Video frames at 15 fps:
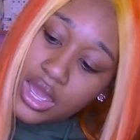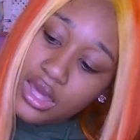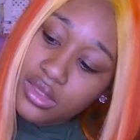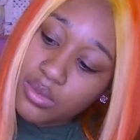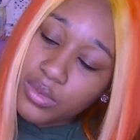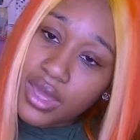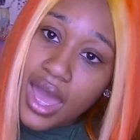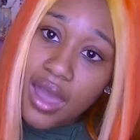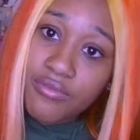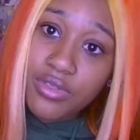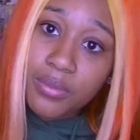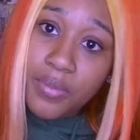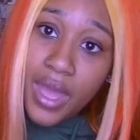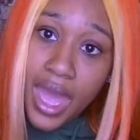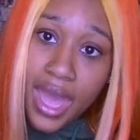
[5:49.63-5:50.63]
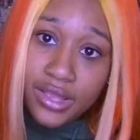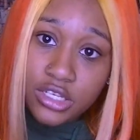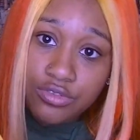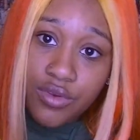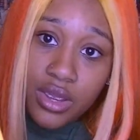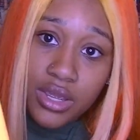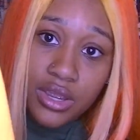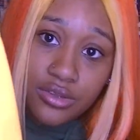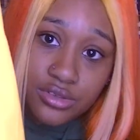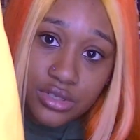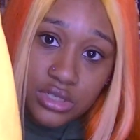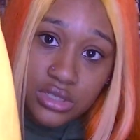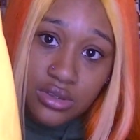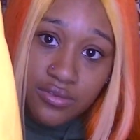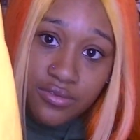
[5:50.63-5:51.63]
And then we have the patch right here. So
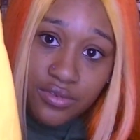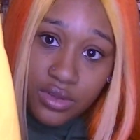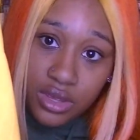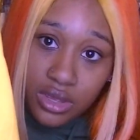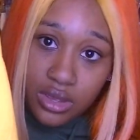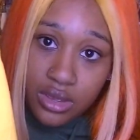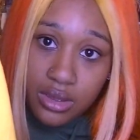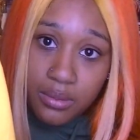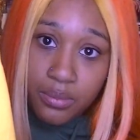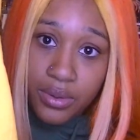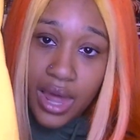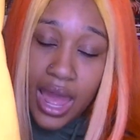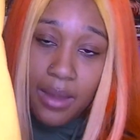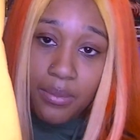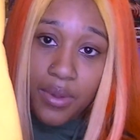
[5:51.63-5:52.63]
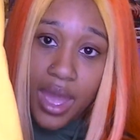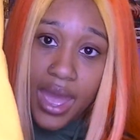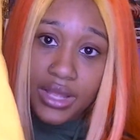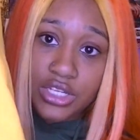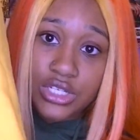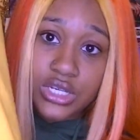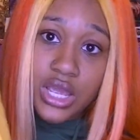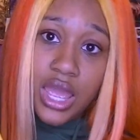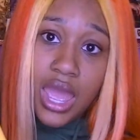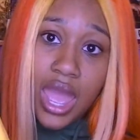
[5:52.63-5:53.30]
this is a V plaid patch.